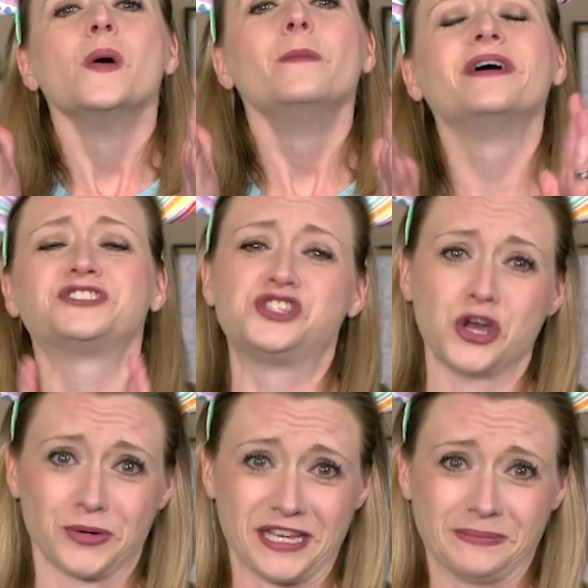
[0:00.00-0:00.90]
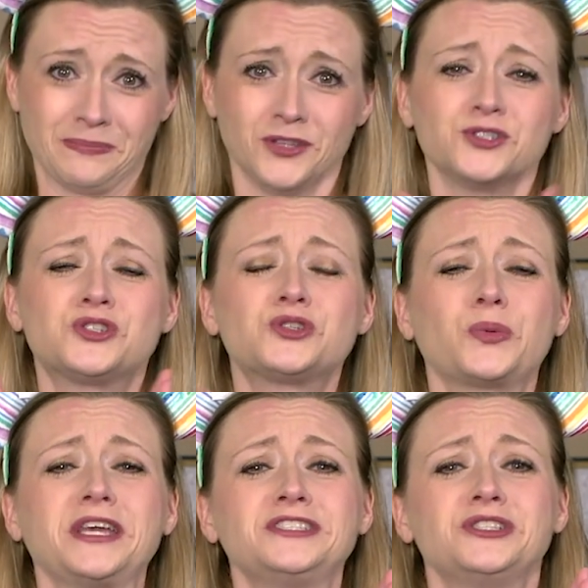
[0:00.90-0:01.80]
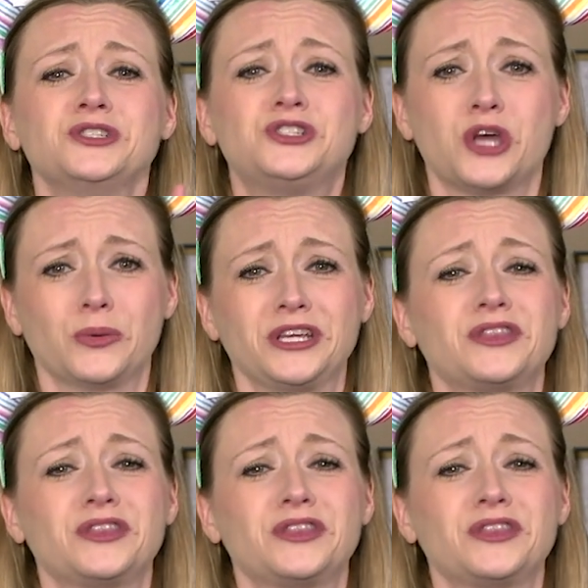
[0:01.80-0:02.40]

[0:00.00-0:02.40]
But Jody, sweet Jody,